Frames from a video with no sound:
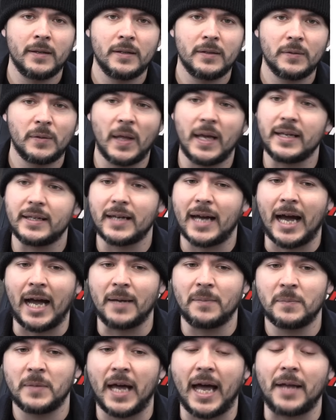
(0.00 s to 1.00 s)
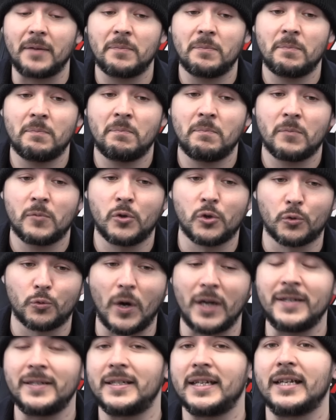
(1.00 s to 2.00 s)
Like, I'm not
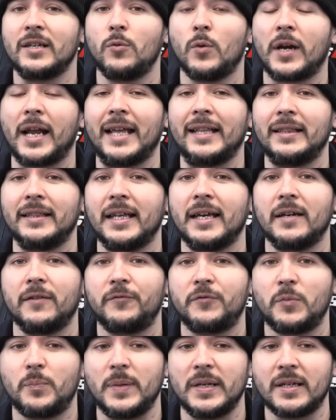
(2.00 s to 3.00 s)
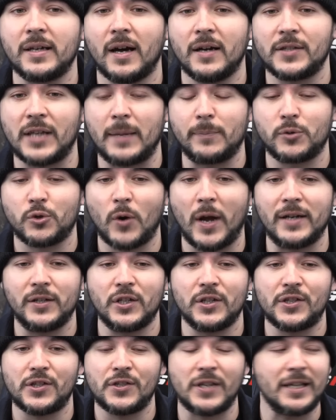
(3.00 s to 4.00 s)
grunting when I lift because I'm trying to
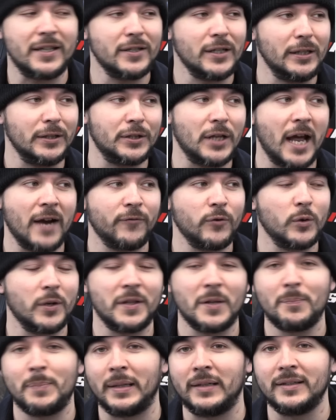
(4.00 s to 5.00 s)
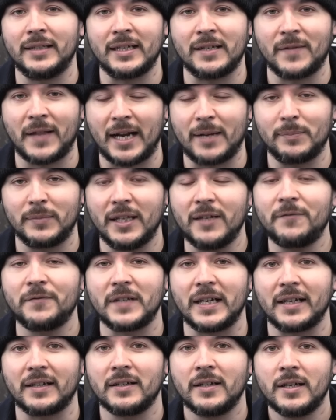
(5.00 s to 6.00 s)
signal to everyone in the building that I'm
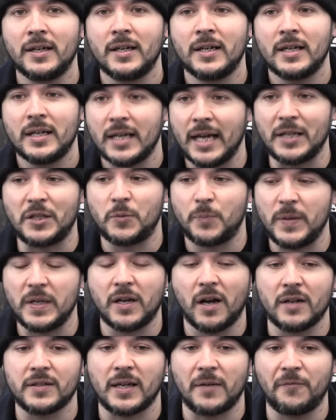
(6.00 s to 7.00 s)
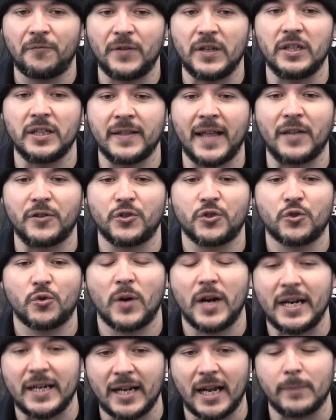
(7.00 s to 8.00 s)
lifting. It's because I'm feeling that
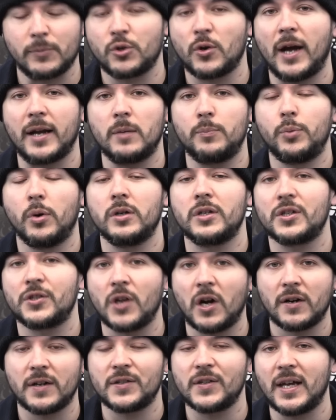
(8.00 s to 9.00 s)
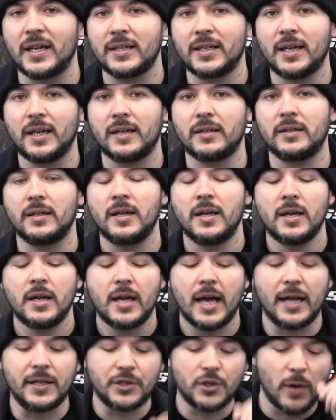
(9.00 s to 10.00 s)
strain and I'm trying to push as hard as I can.
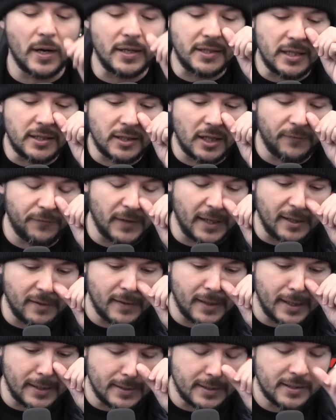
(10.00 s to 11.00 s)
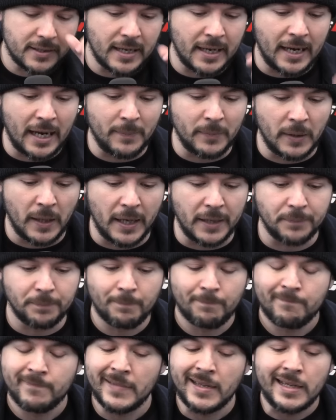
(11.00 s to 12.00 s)
And so I stuff like this and I'm like,
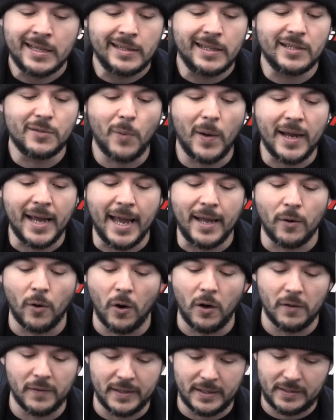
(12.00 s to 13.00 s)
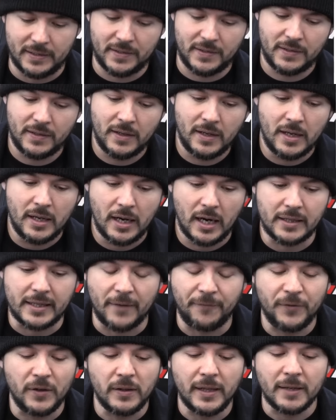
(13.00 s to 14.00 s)
this is why I hate all this because I
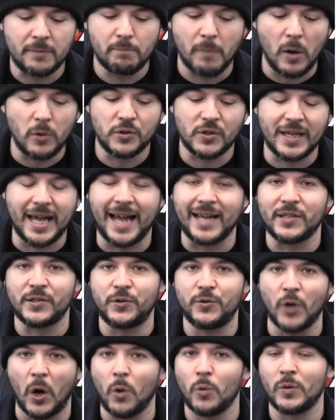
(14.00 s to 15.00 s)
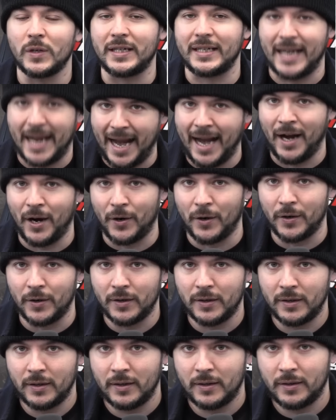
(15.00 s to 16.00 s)
feel like most guys don't care.
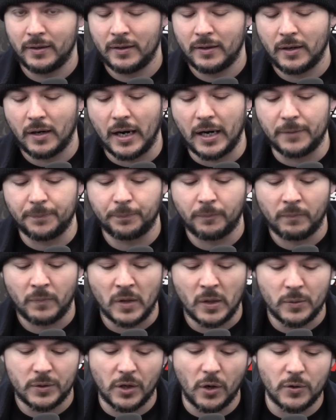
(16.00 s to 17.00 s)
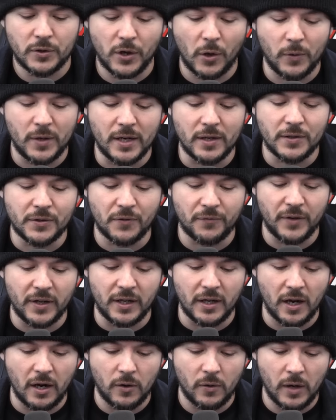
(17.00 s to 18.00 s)
All right. So so here's the
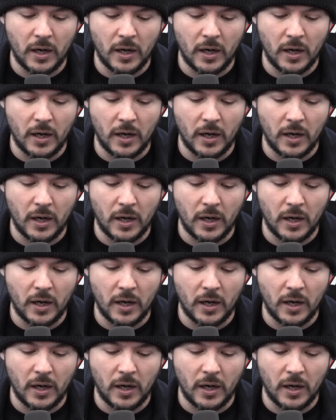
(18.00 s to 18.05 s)
video.